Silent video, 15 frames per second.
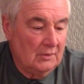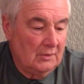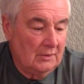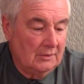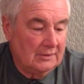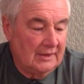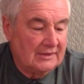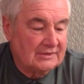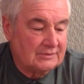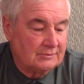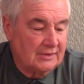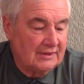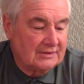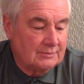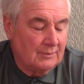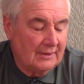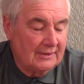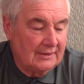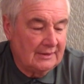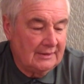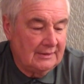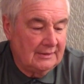that's one of
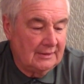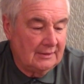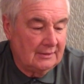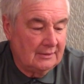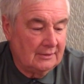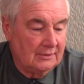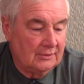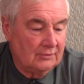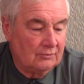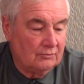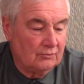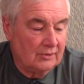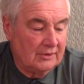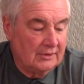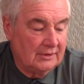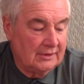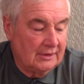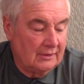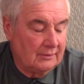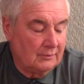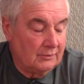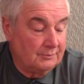the, it
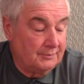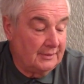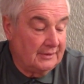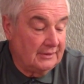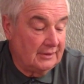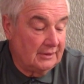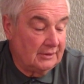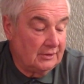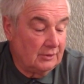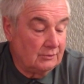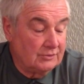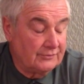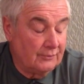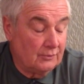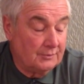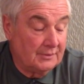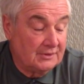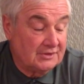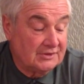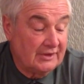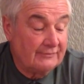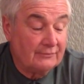would be used for, but
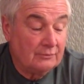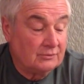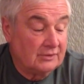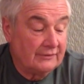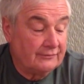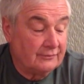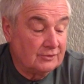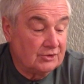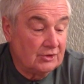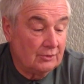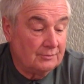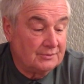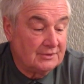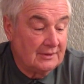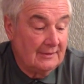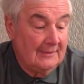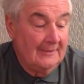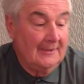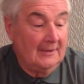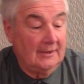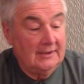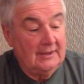several different jobs.
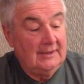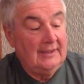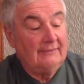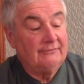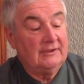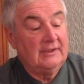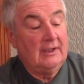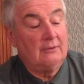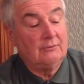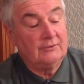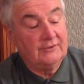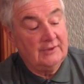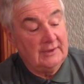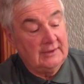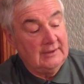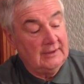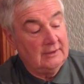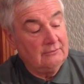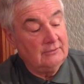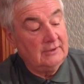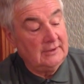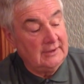And a lovely old thing,
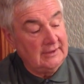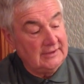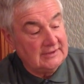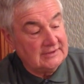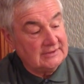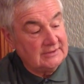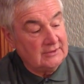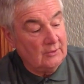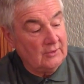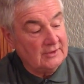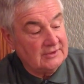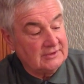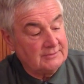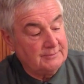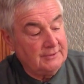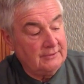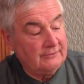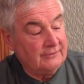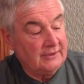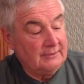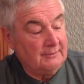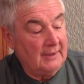really is nice,
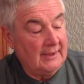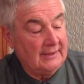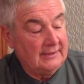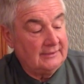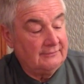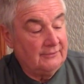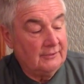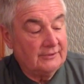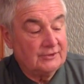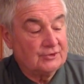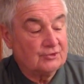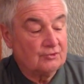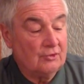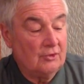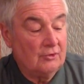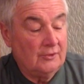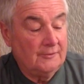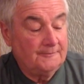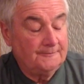beautifully made, very strong.